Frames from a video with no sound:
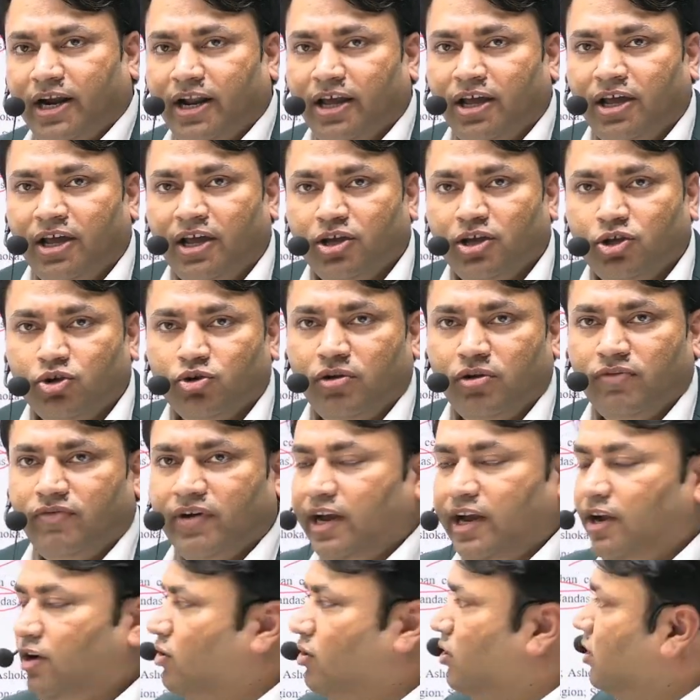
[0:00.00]
You will find
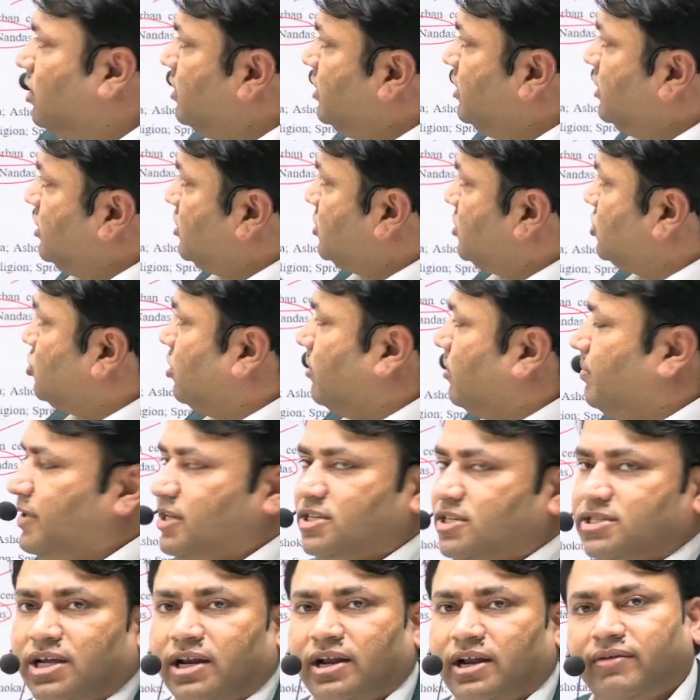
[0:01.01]
all these topics are
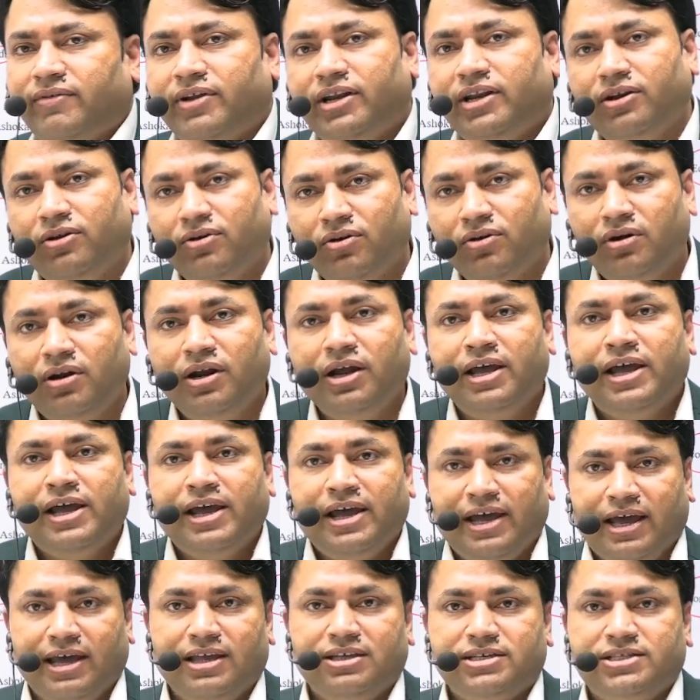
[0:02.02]
given in your
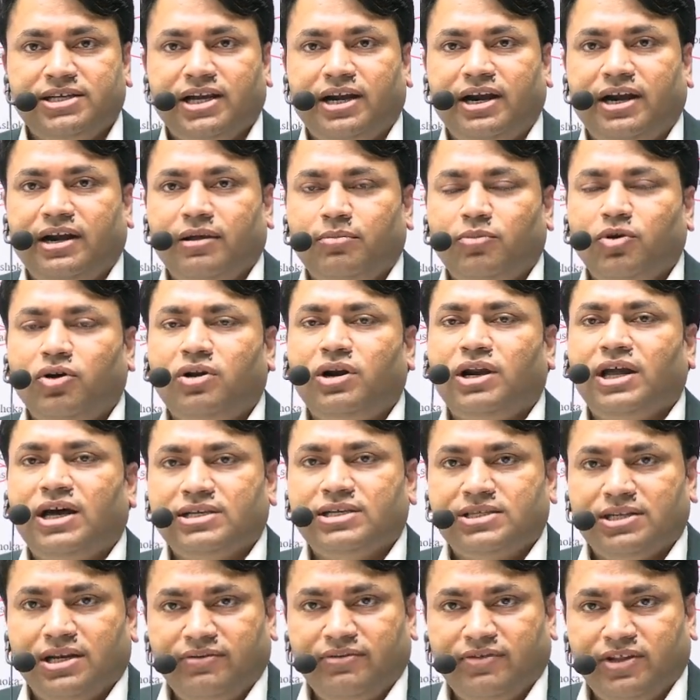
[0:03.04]
NCERT book, class
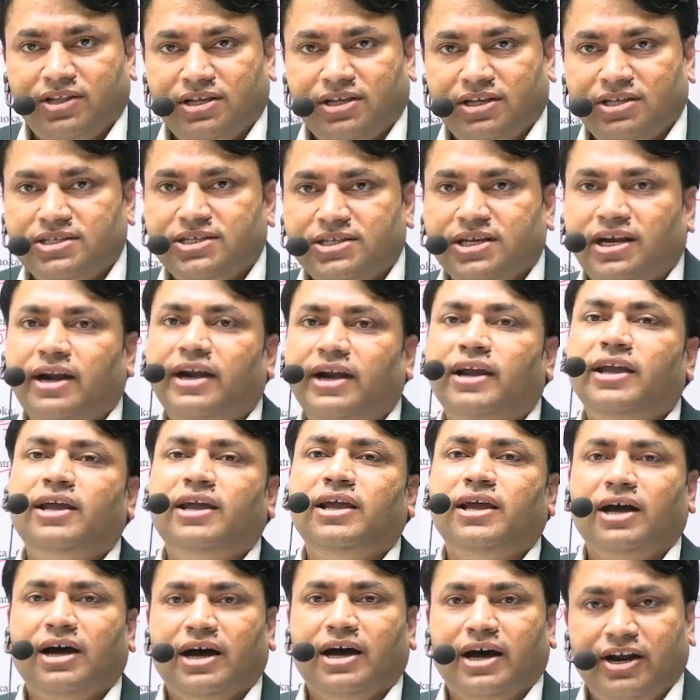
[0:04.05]
11th NCERT, R.S.